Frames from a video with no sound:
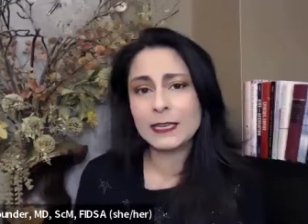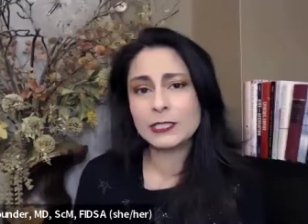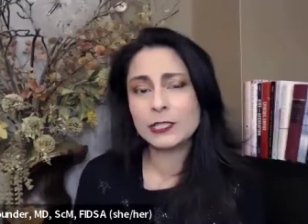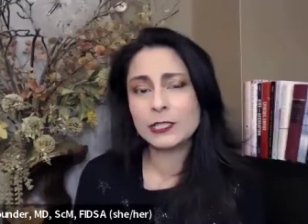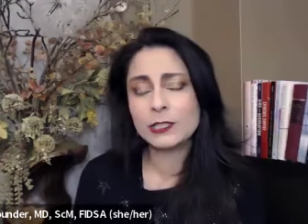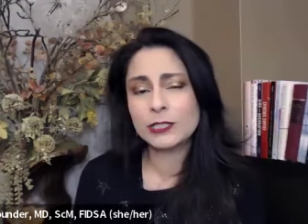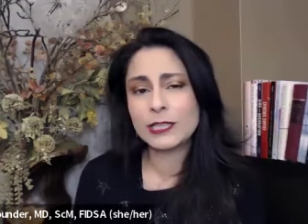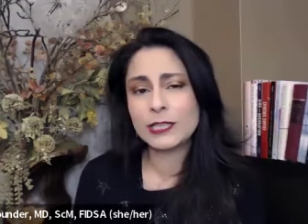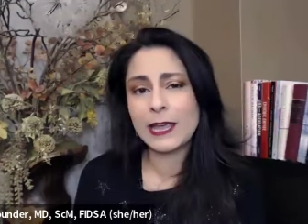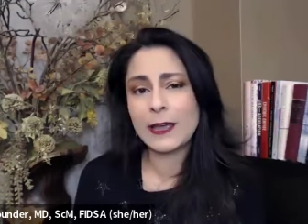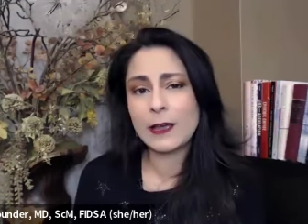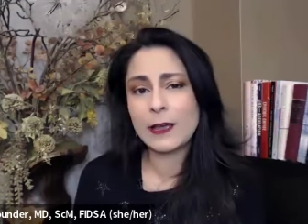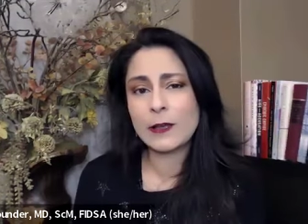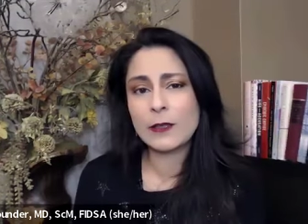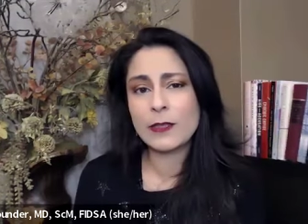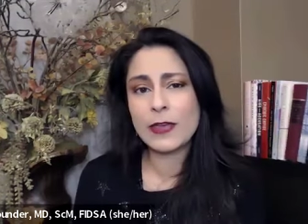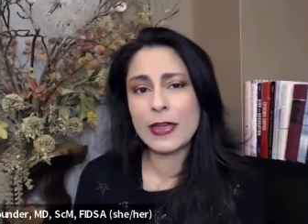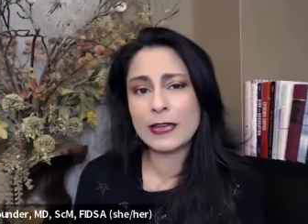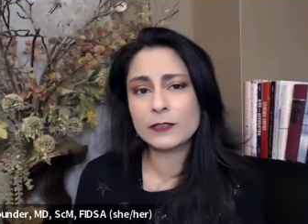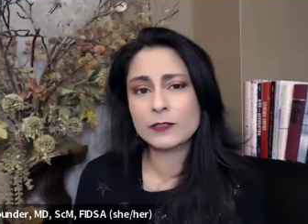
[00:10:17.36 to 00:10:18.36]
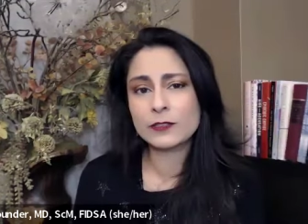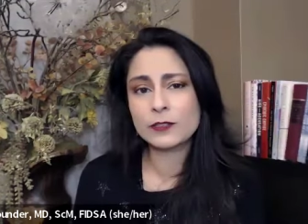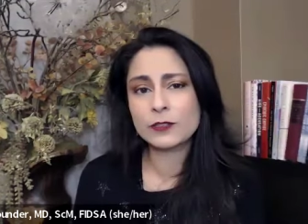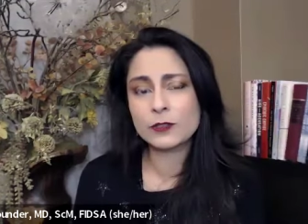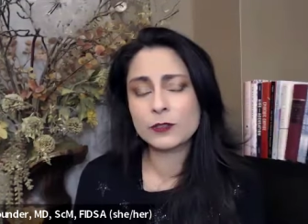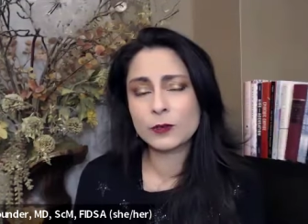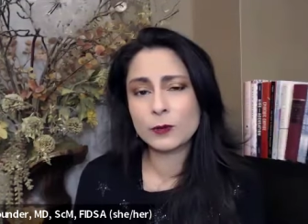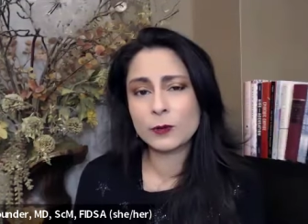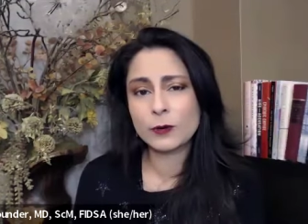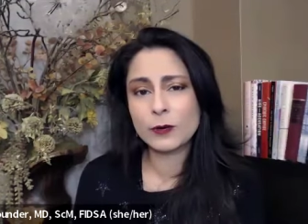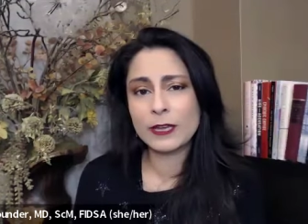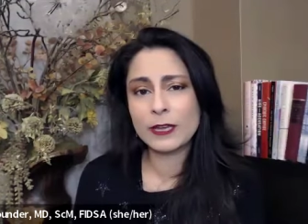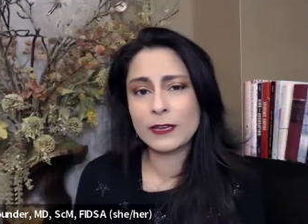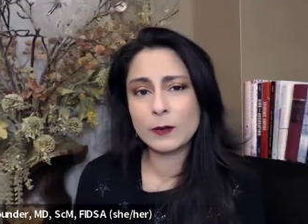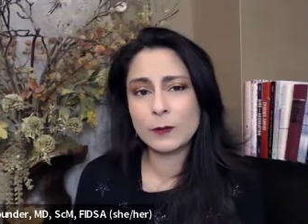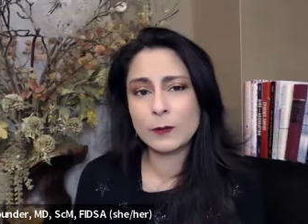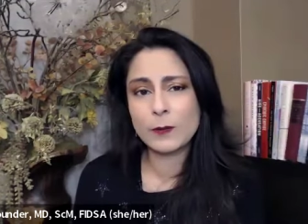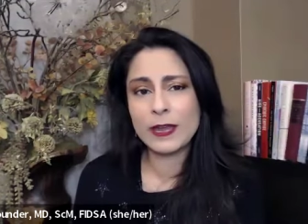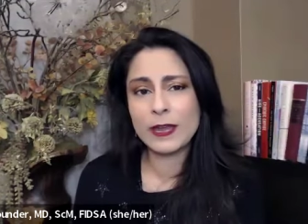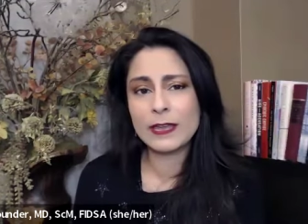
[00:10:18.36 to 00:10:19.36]
to tell that story in
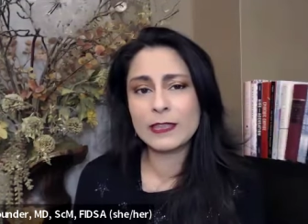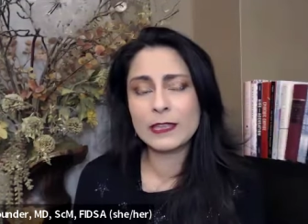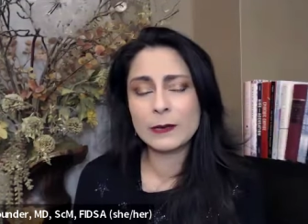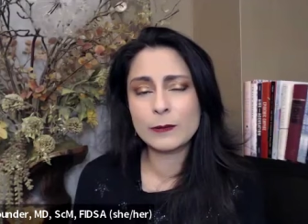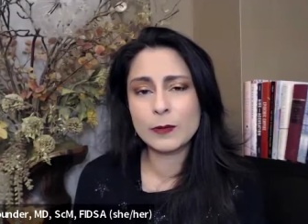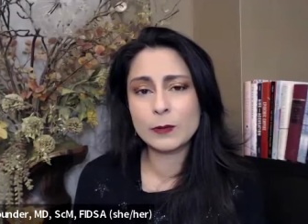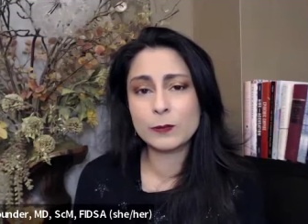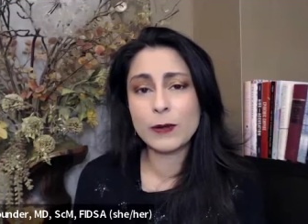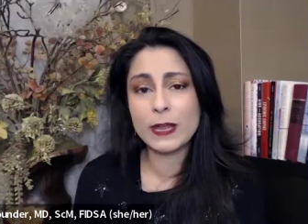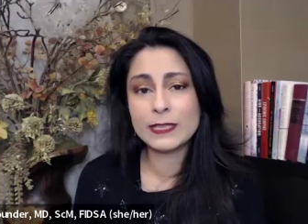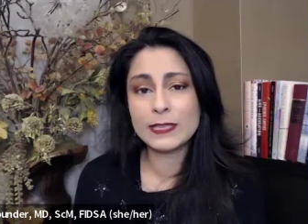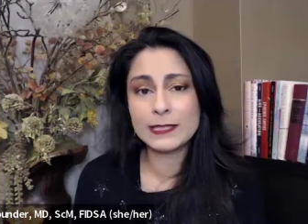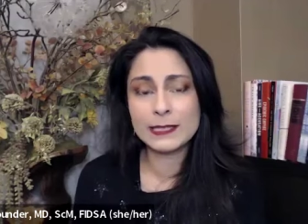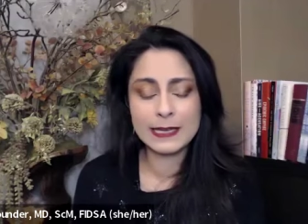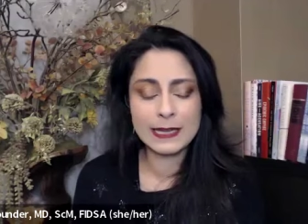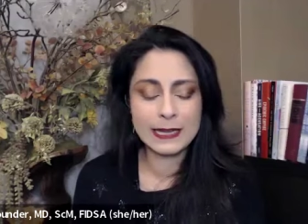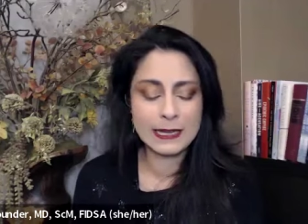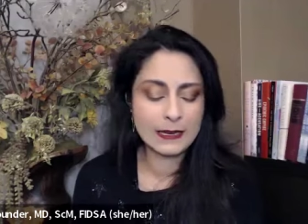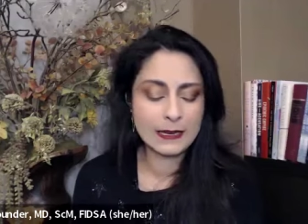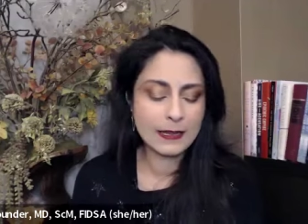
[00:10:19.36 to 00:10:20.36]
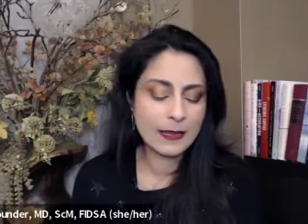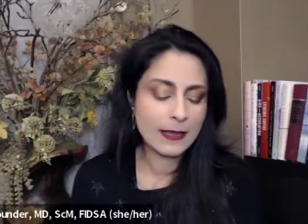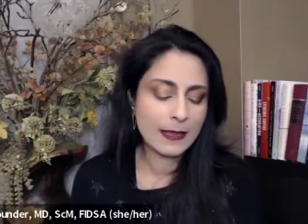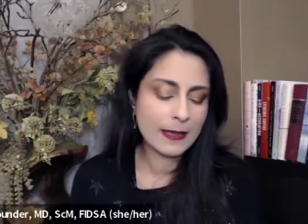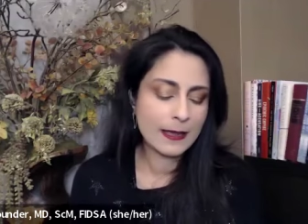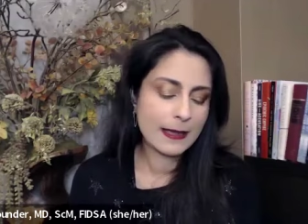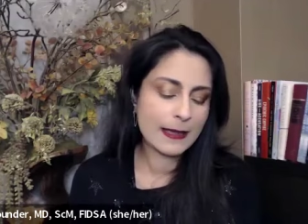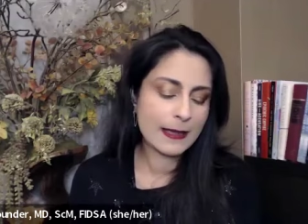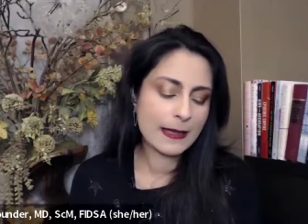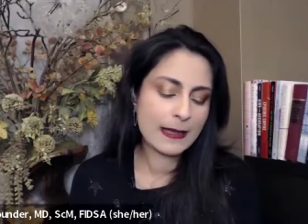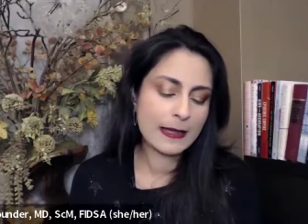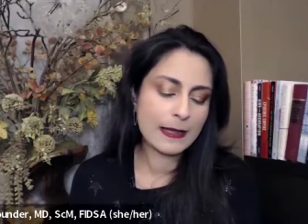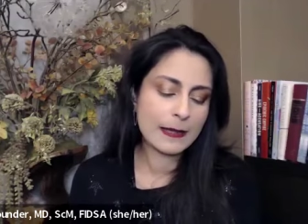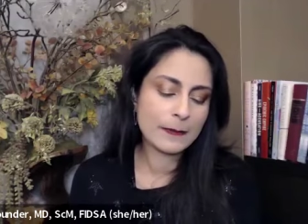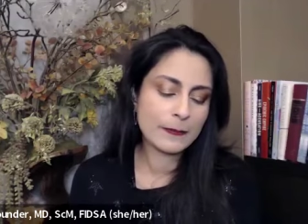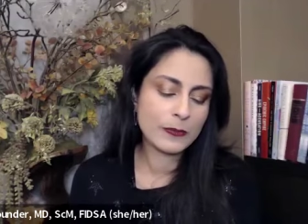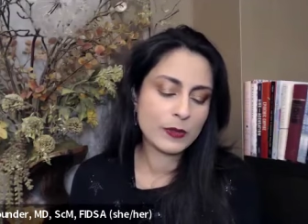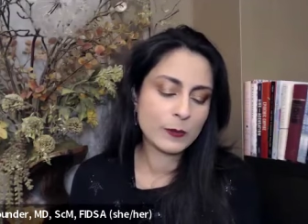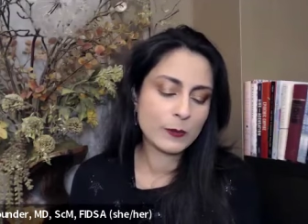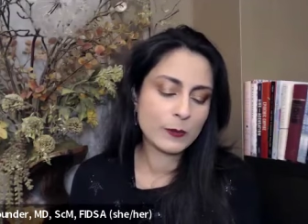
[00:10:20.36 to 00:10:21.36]
a way that will resonate
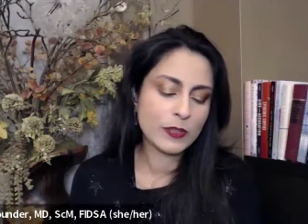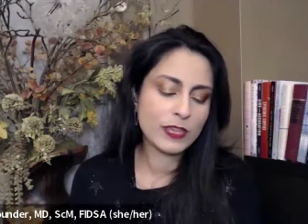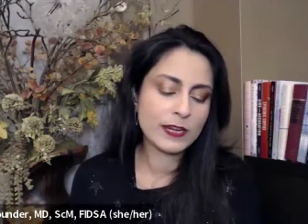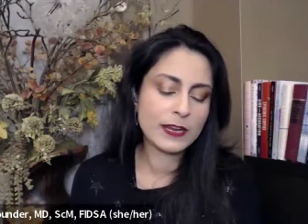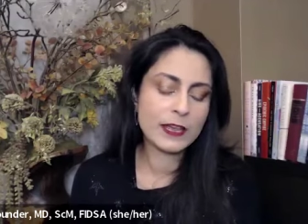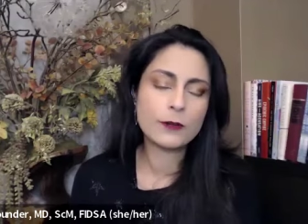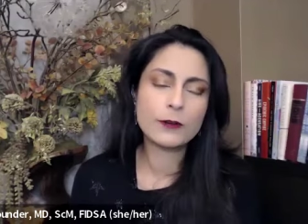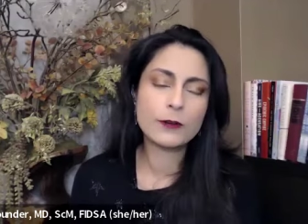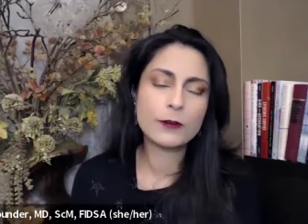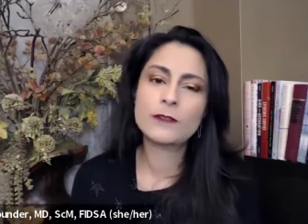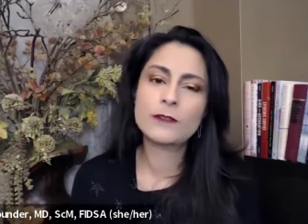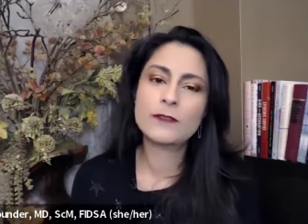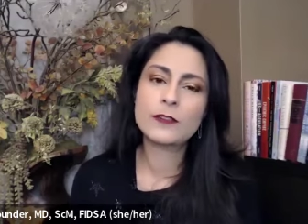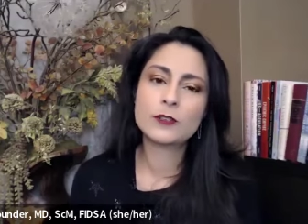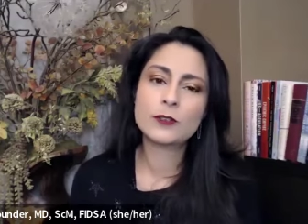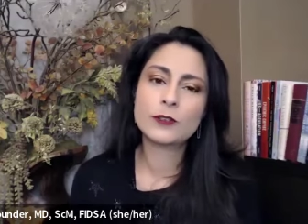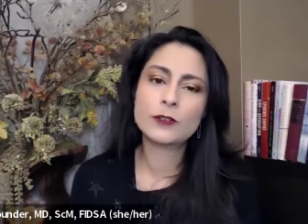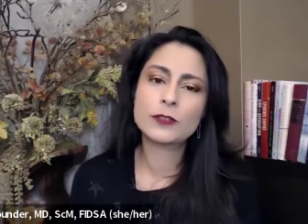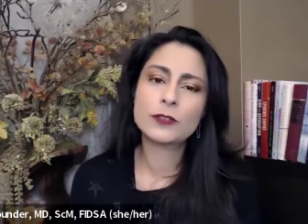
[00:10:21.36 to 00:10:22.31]
um, with another individual.